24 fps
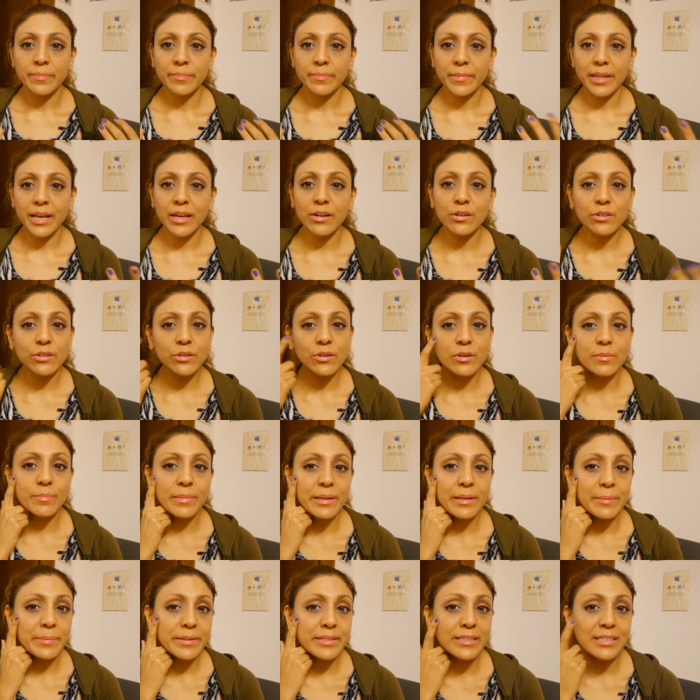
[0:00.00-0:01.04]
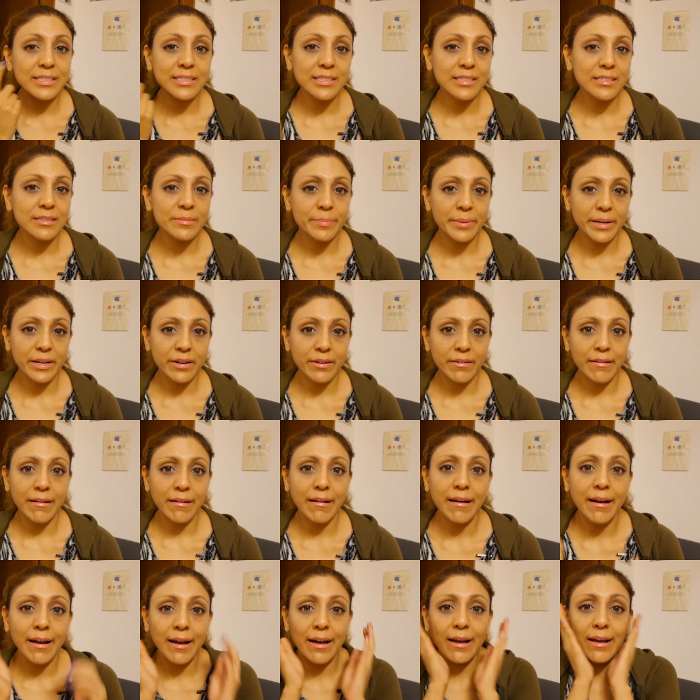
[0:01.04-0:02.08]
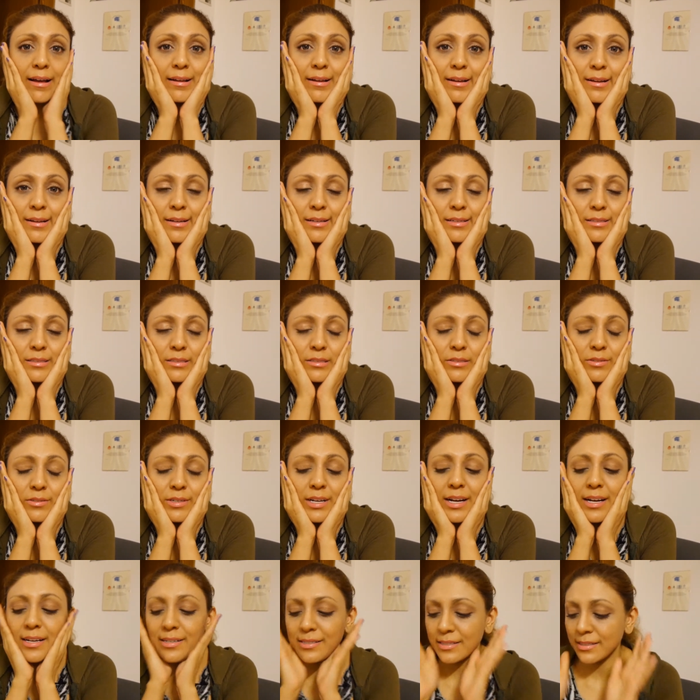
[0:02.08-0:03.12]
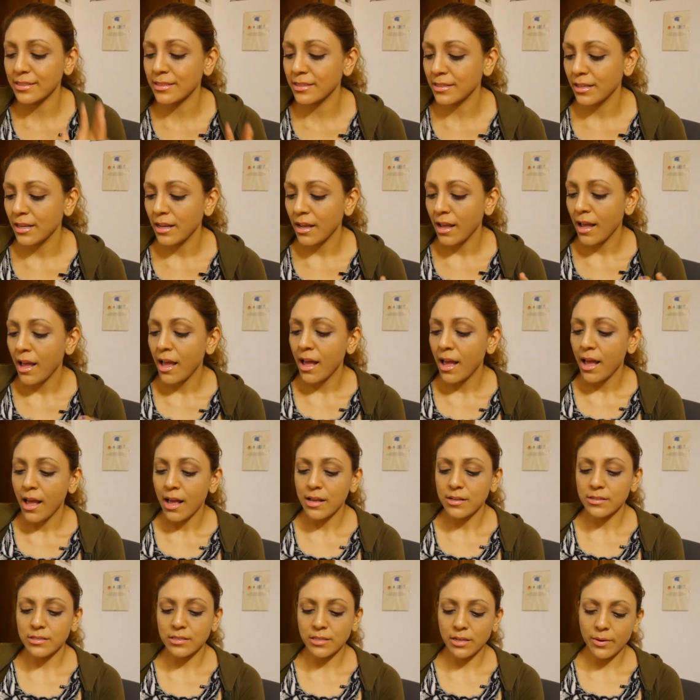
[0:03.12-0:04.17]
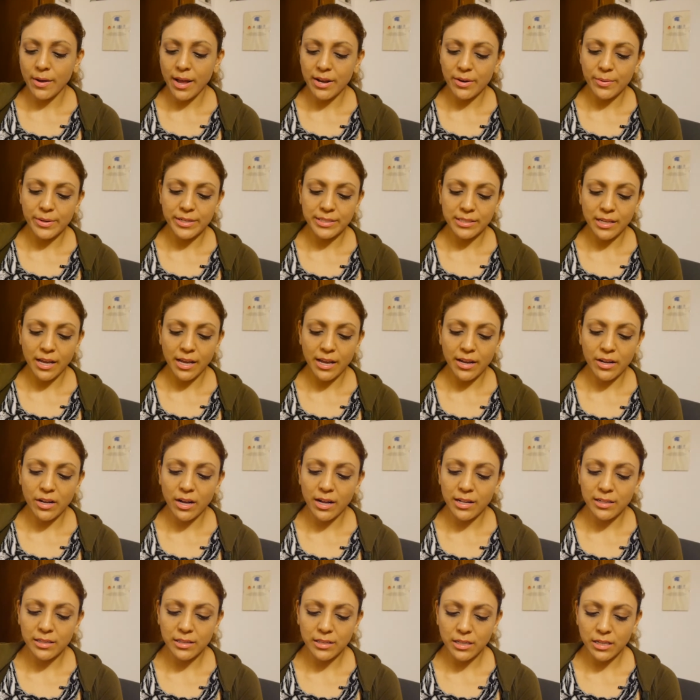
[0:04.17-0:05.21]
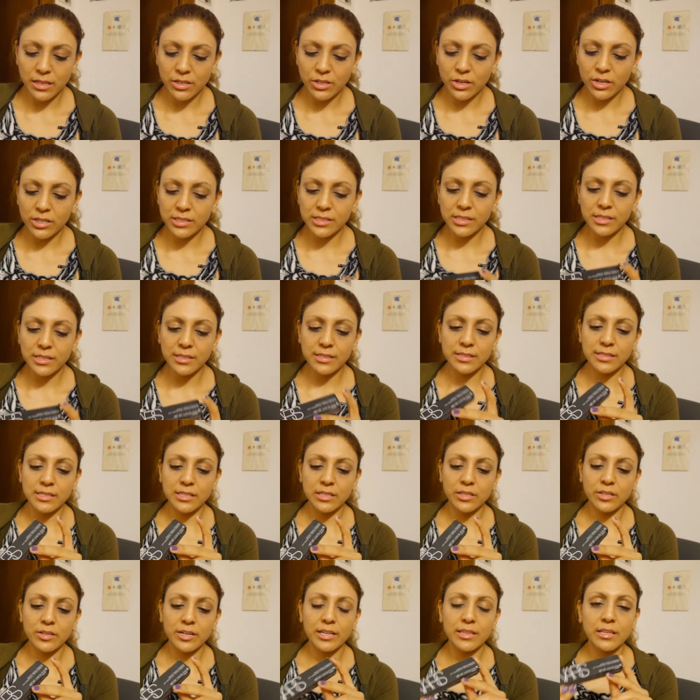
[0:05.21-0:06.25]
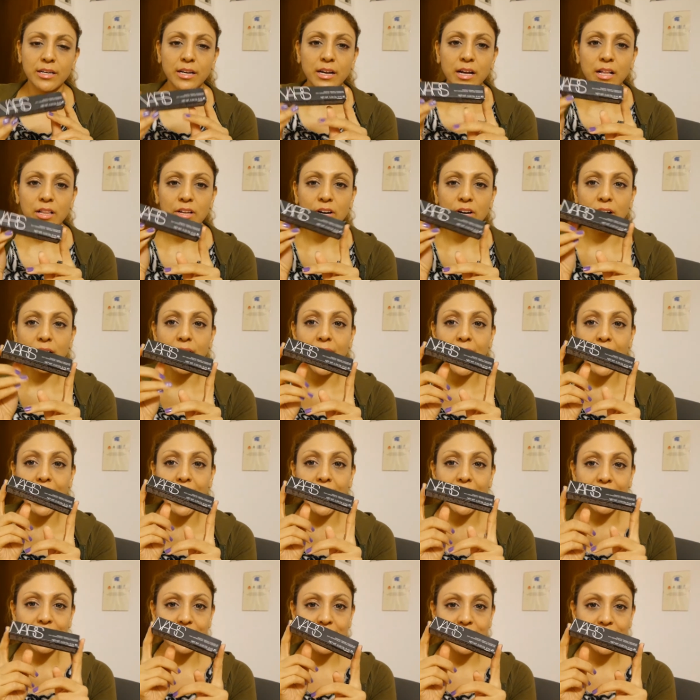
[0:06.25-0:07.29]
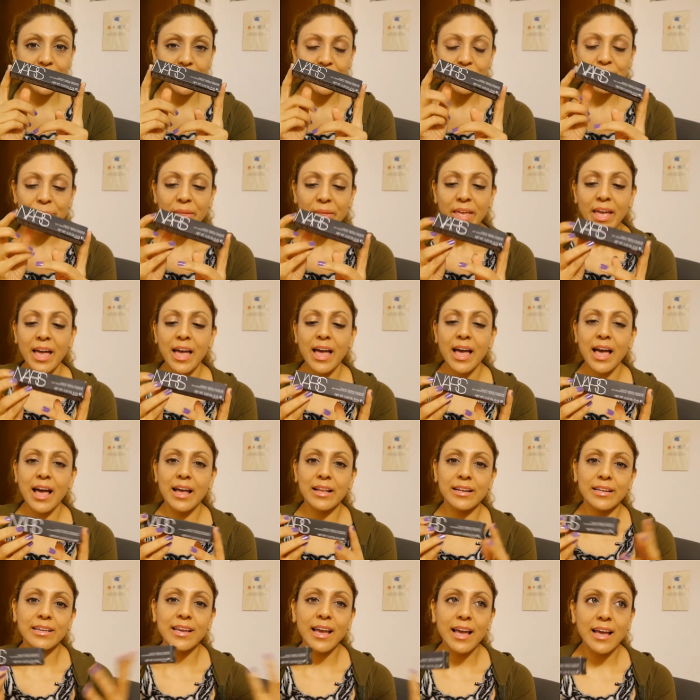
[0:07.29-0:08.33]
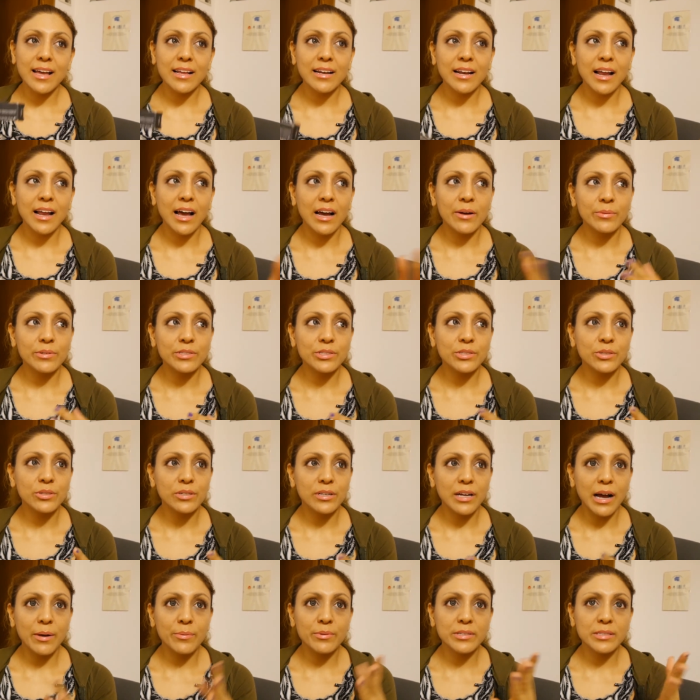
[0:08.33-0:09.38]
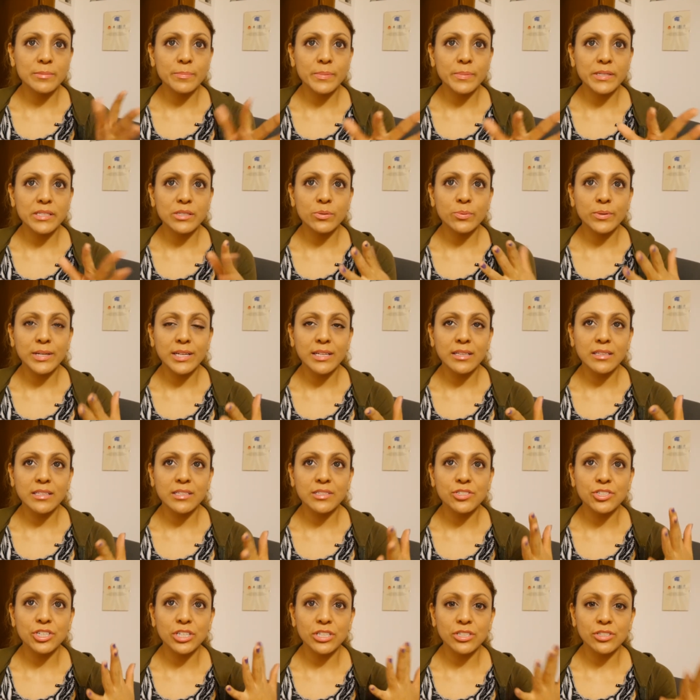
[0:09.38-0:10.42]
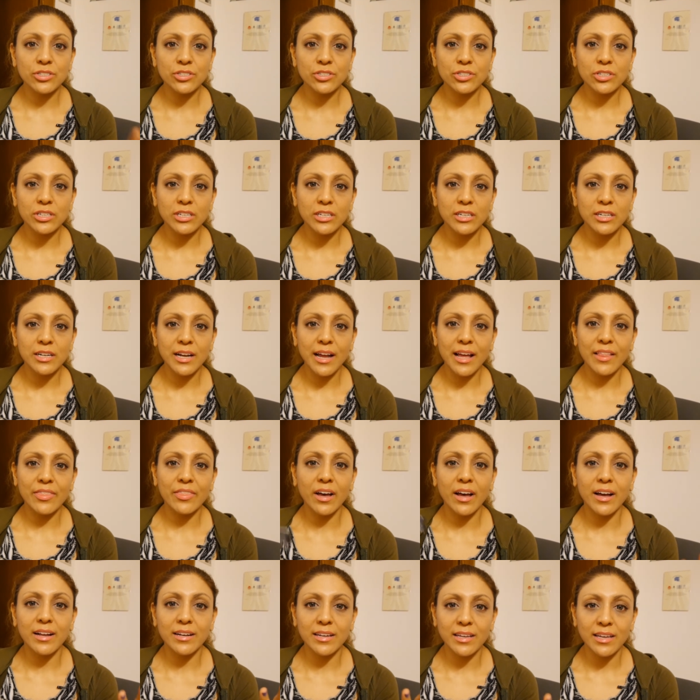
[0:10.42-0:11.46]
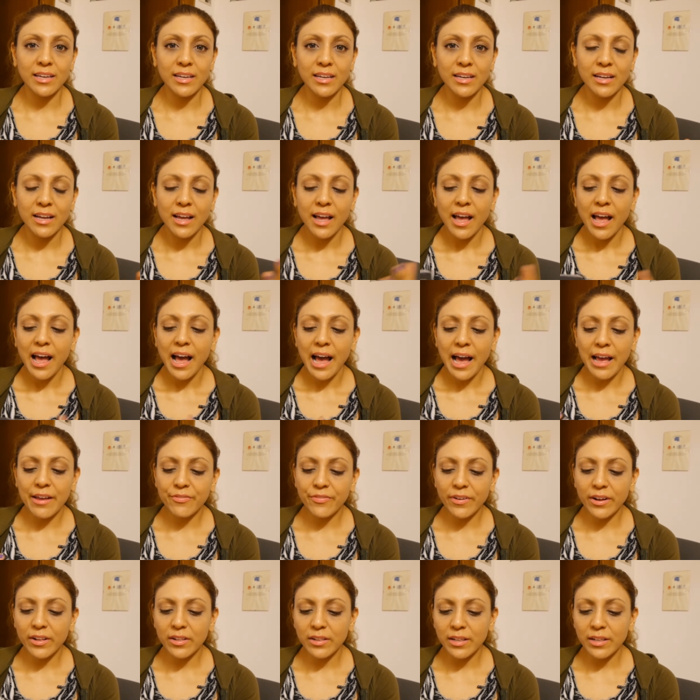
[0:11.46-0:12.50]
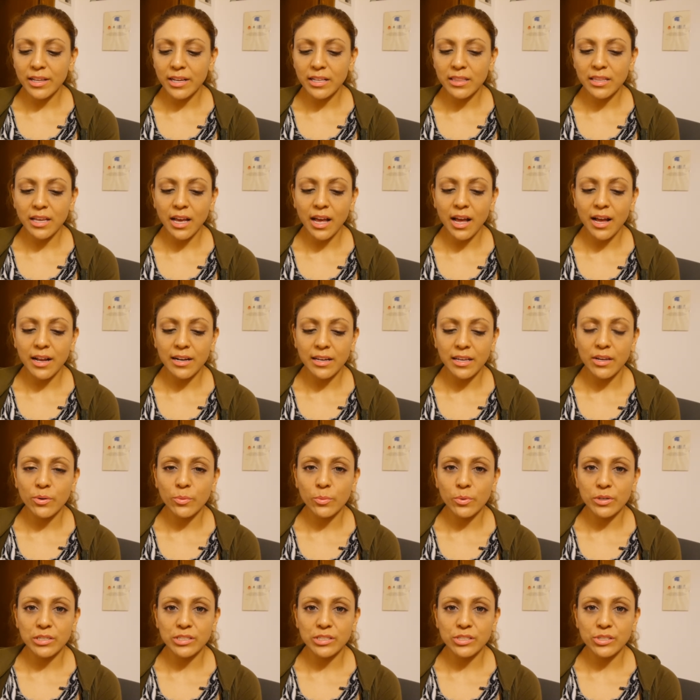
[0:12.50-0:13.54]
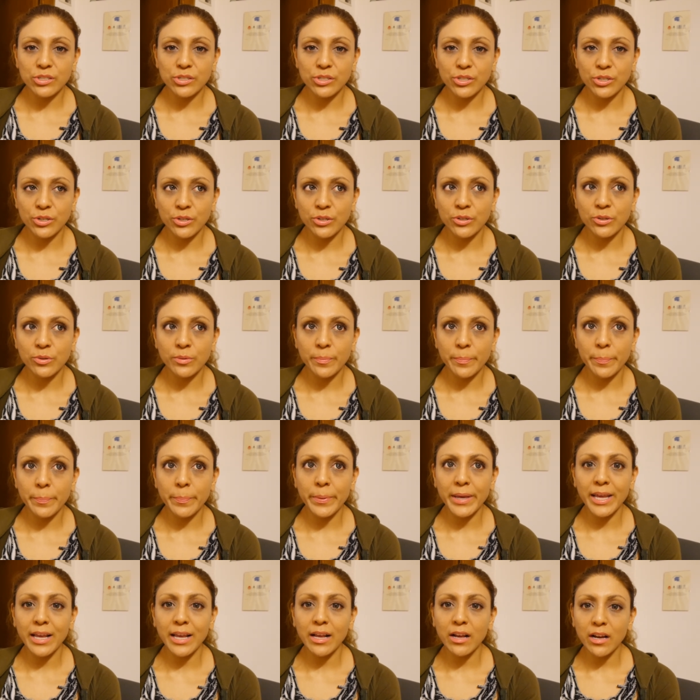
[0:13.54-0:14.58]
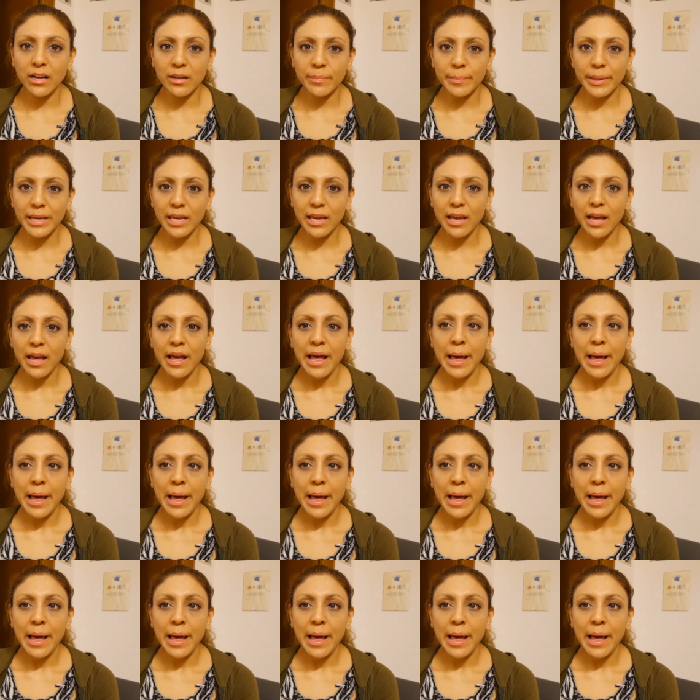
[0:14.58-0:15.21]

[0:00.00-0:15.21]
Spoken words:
I don't know, maybe this is better. You guys. So anyways, I got the NARS concealer in the color Honey. And again, I was between the ginger and the honey. I felt like the honey was too pink on me,